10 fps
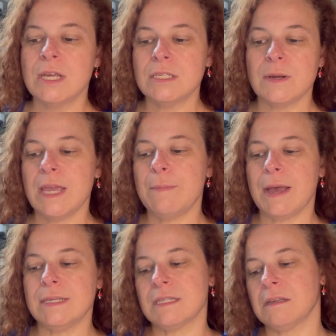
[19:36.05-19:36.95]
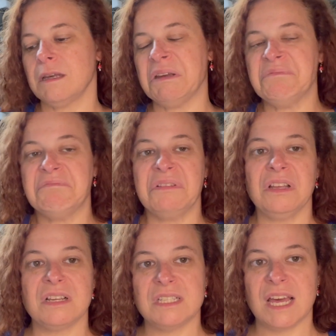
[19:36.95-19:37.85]
so he basically
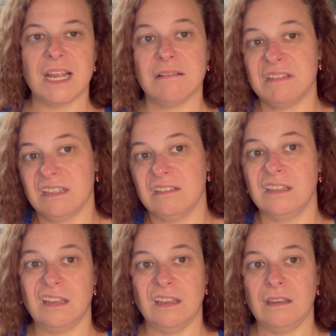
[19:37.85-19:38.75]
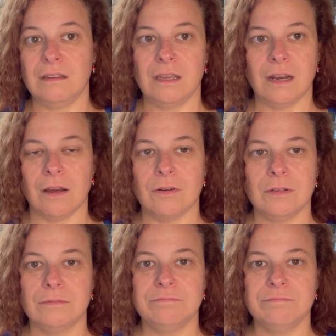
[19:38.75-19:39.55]
looked at it, eh, you know,